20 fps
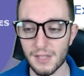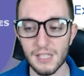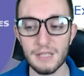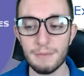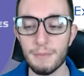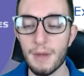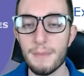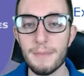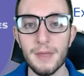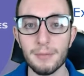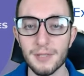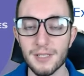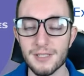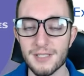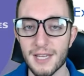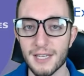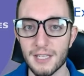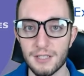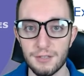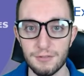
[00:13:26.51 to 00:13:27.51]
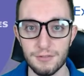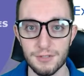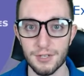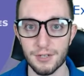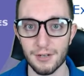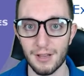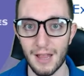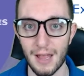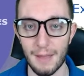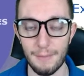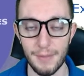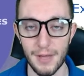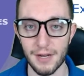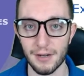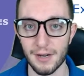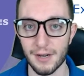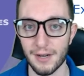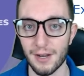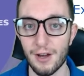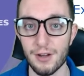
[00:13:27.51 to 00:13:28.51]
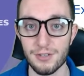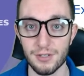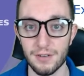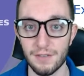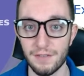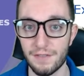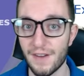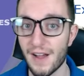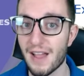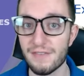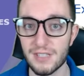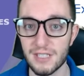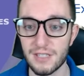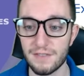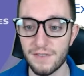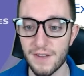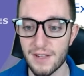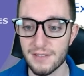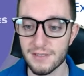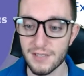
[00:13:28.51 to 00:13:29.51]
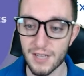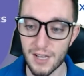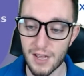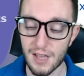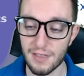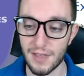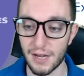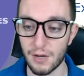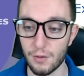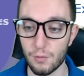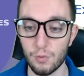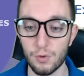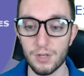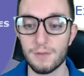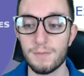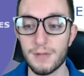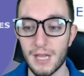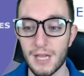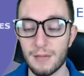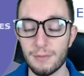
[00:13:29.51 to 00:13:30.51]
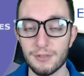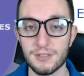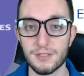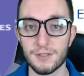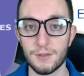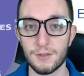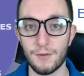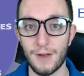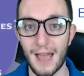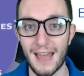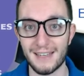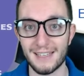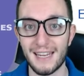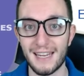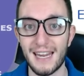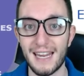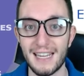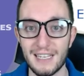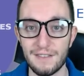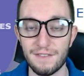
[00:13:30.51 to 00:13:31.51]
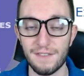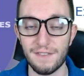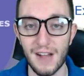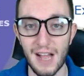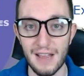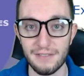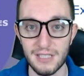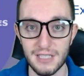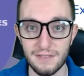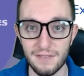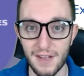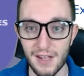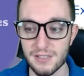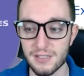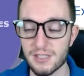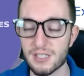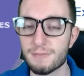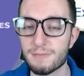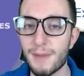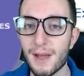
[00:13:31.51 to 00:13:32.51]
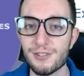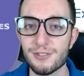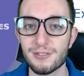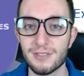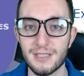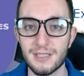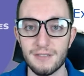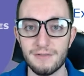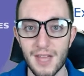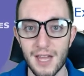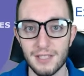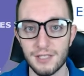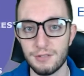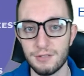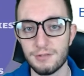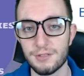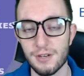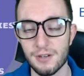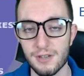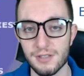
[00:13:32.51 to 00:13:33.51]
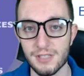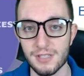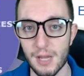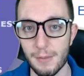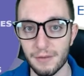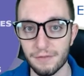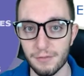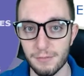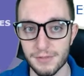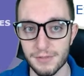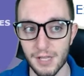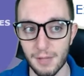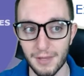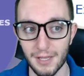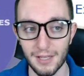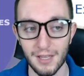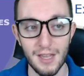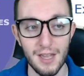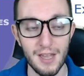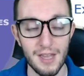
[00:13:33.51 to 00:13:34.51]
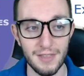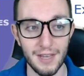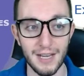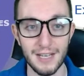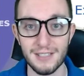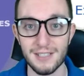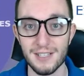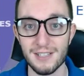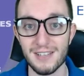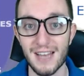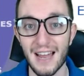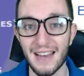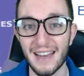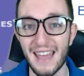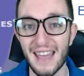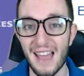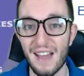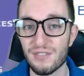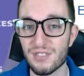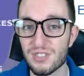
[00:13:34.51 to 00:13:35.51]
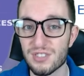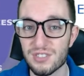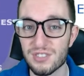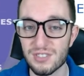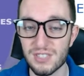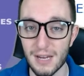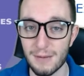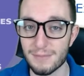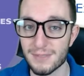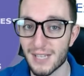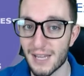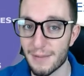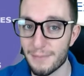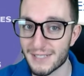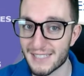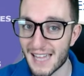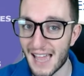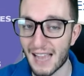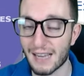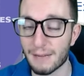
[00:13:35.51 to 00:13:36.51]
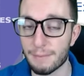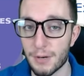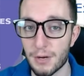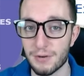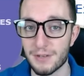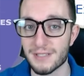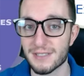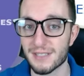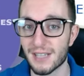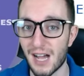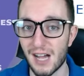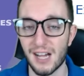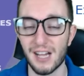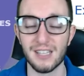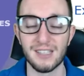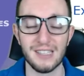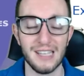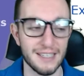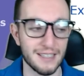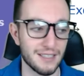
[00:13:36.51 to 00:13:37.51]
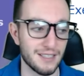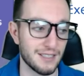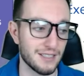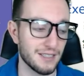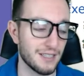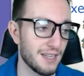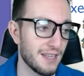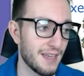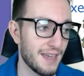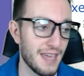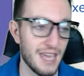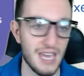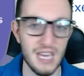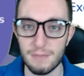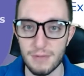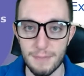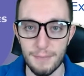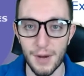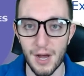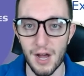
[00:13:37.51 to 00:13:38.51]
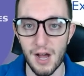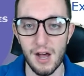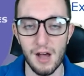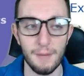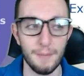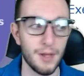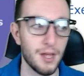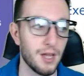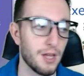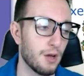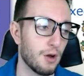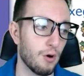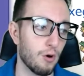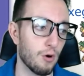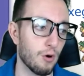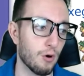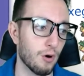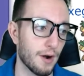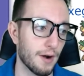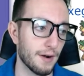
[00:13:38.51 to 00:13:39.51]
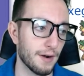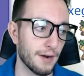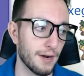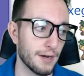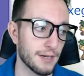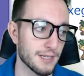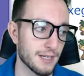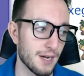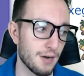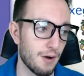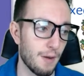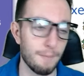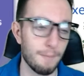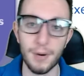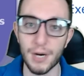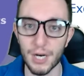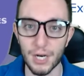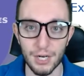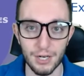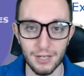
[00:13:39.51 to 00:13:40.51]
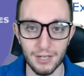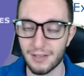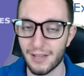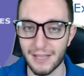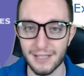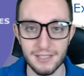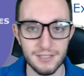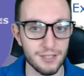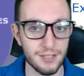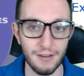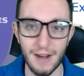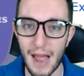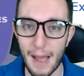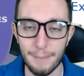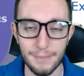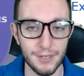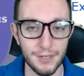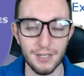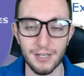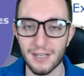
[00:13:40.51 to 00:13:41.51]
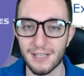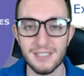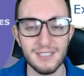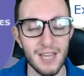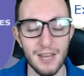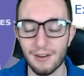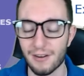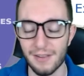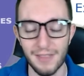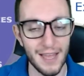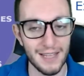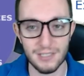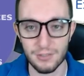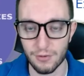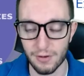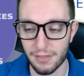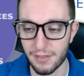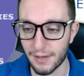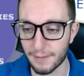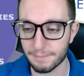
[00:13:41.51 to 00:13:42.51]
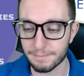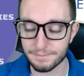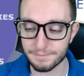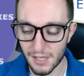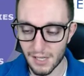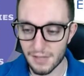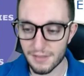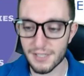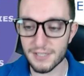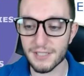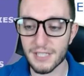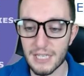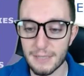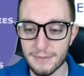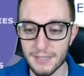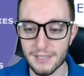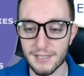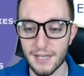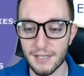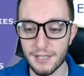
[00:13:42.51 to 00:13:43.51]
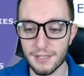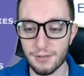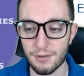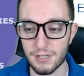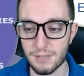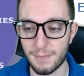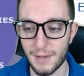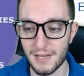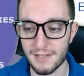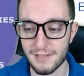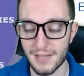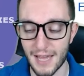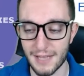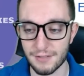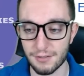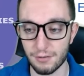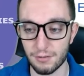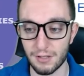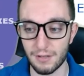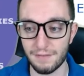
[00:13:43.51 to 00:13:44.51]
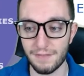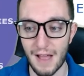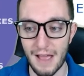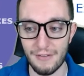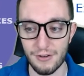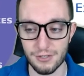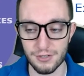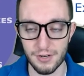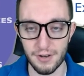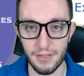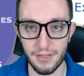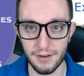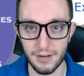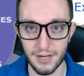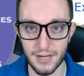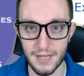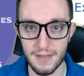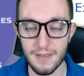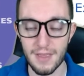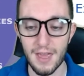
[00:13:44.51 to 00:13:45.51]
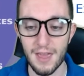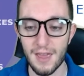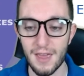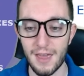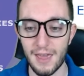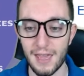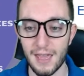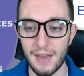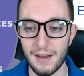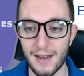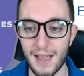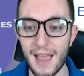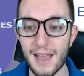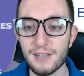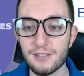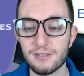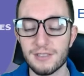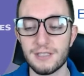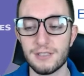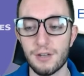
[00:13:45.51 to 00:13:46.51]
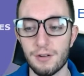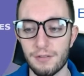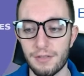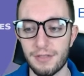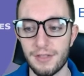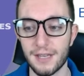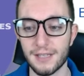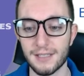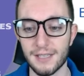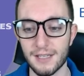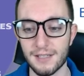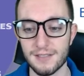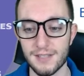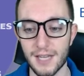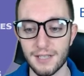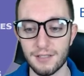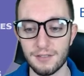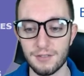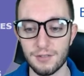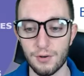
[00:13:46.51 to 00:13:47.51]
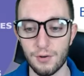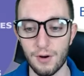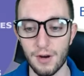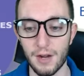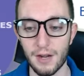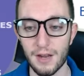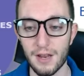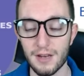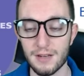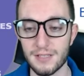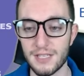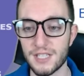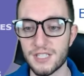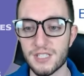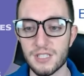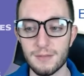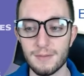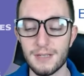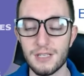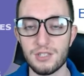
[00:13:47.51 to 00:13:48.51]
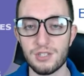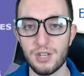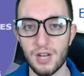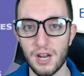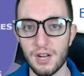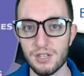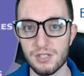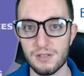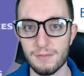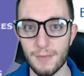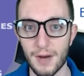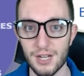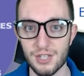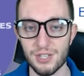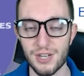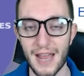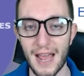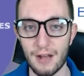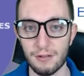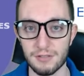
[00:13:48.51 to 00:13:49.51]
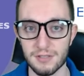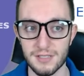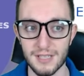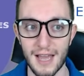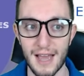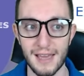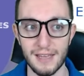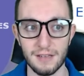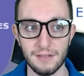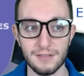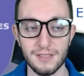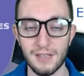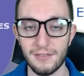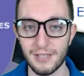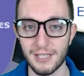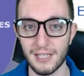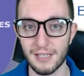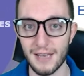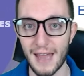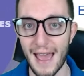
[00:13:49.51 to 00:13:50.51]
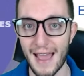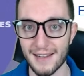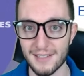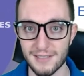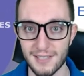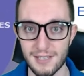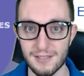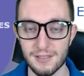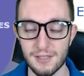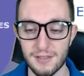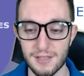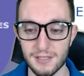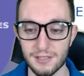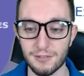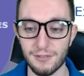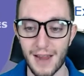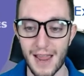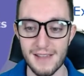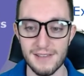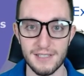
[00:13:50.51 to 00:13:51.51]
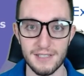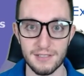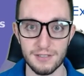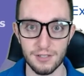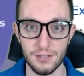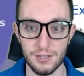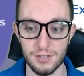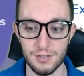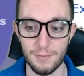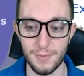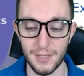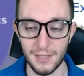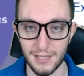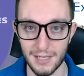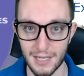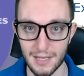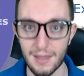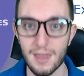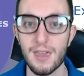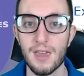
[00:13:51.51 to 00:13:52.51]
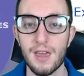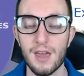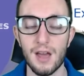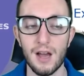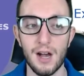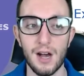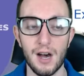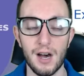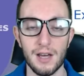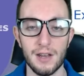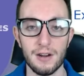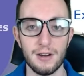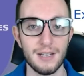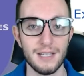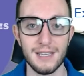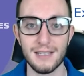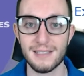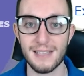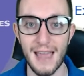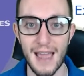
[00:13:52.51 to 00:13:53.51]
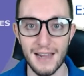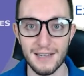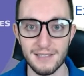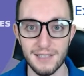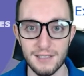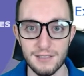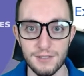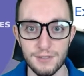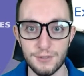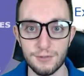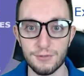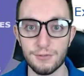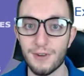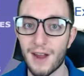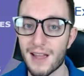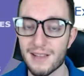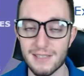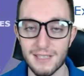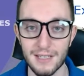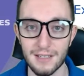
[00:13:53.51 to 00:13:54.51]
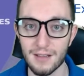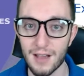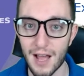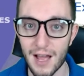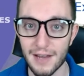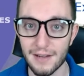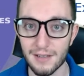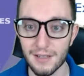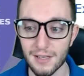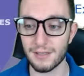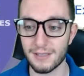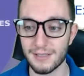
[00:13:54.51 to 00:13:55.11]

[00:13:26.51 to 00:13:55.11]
It might be able to take a U-turn a lot better at 105 defense than it would be able to at 85 defense, especially if that U-turn is coming from something that it does not have same type attack bonus on, like a Ambipom or, a bird like Staraptor, etc., that sort of thing. This keeps Exeggutor's base stat total at 530, and I actually don't think Exeggutor needs to be changed much outside of giving it access to this Grassy Surge ability. It already gets access to Grassy Glide.